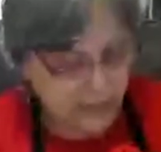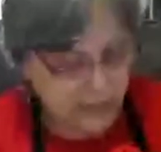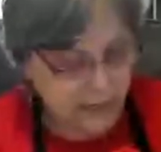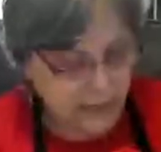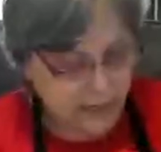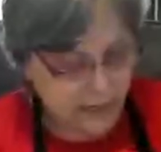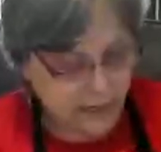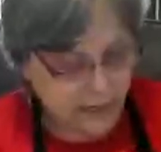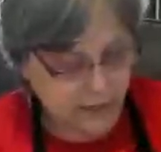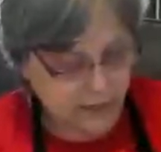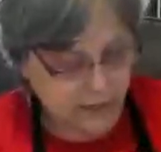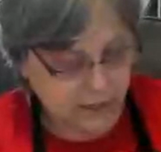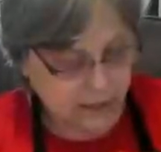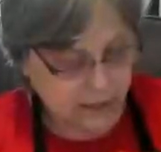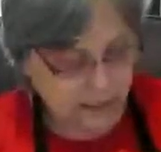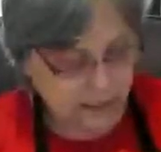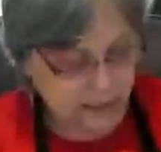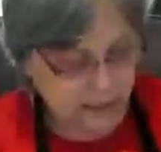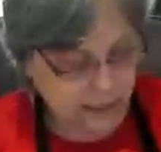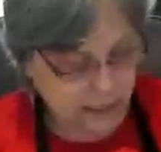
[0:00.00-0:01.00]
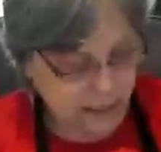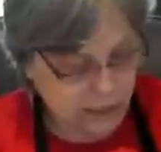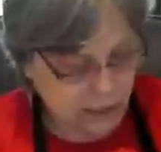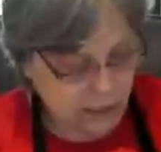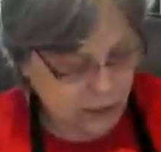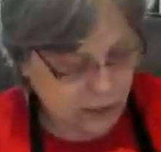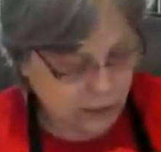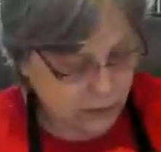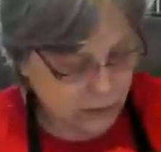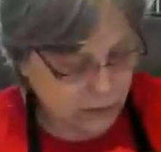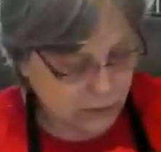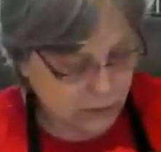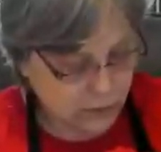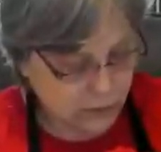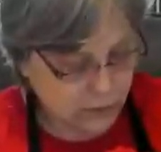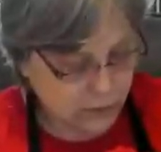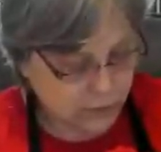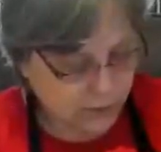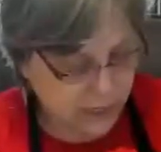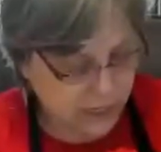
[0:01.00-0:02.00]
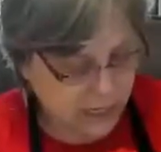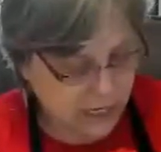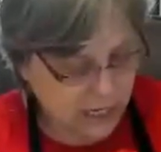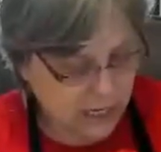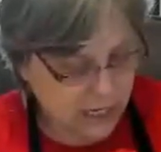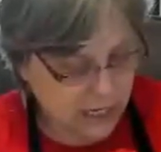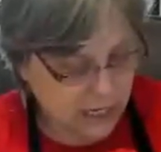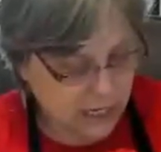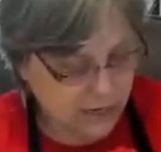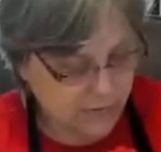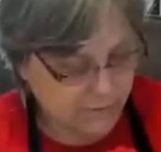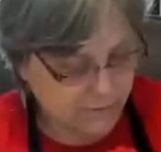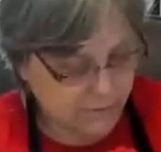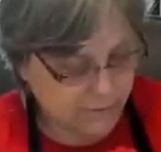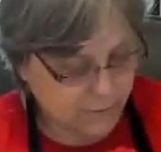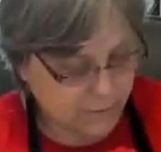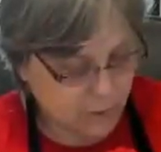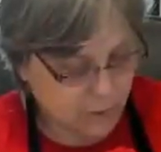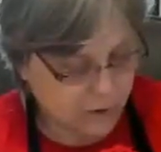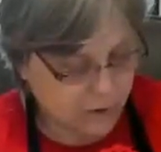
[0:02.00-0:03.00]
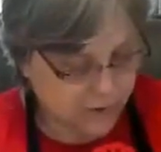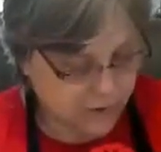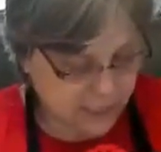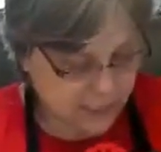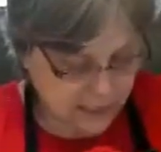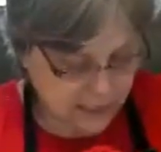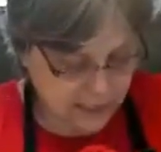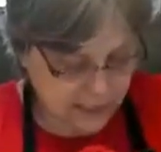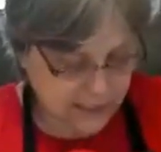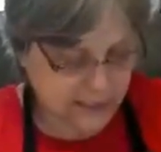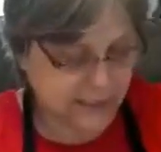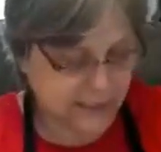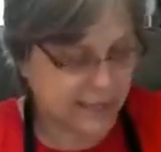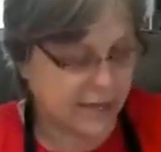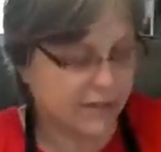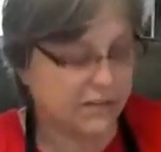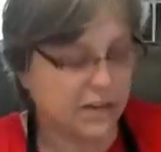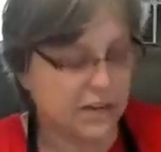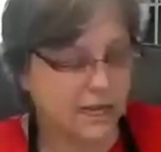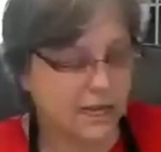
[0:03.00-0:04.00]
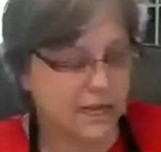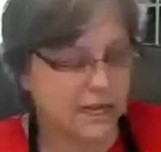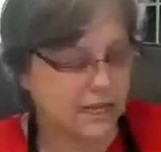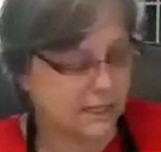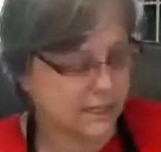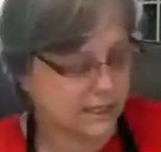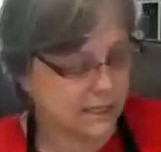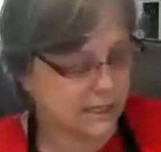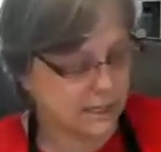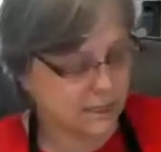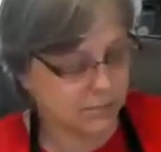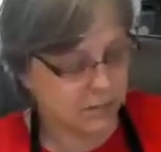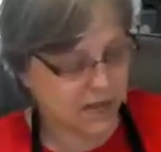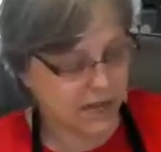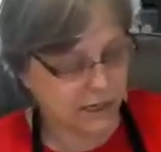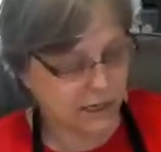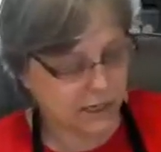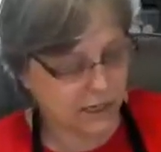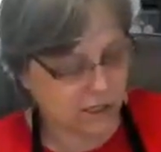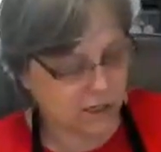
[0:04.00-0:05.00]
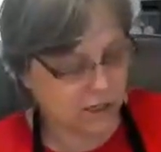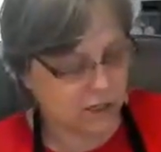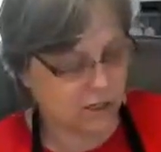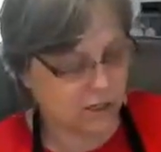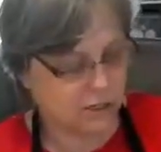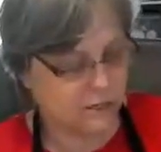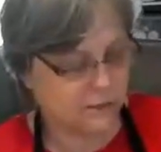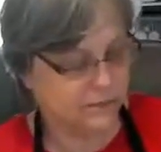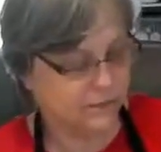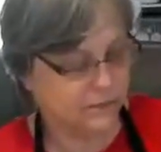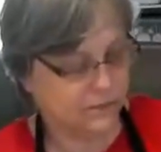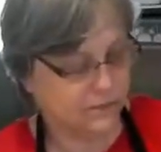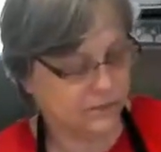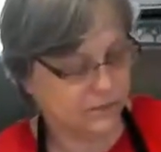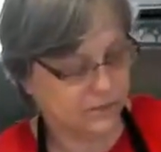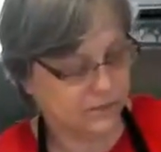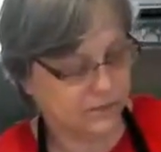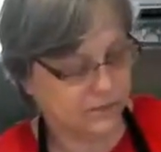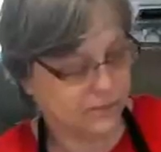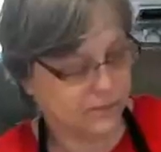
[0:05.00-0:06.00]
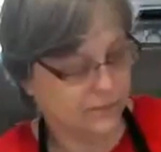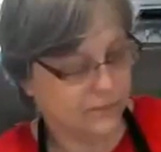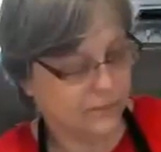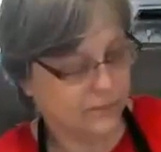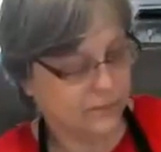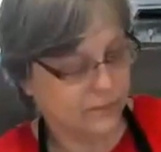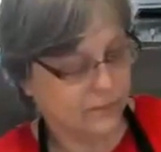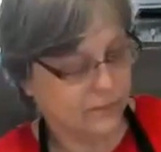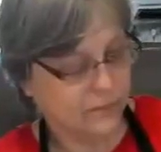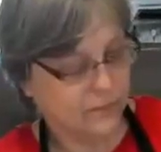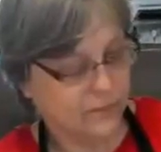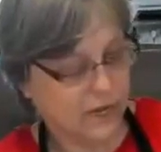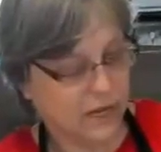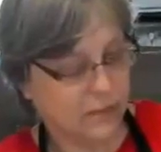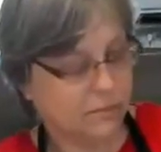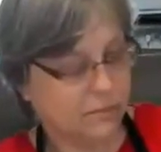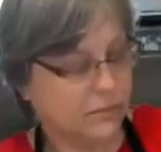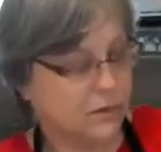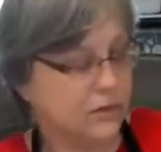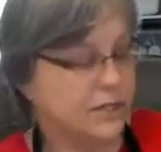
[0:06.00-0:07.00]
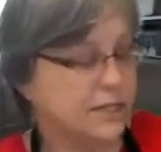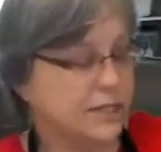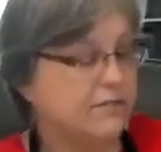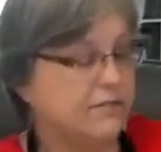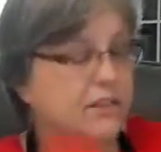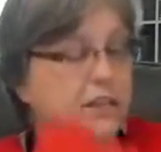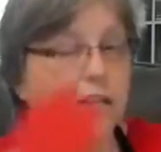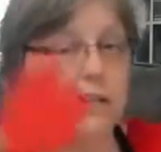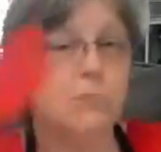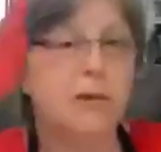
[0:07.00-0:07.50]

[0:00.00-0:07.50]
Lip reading: There's, let's see, 2, 3, 4, 5, 6, 7, I guess, in the package. Yep, there's 7 in the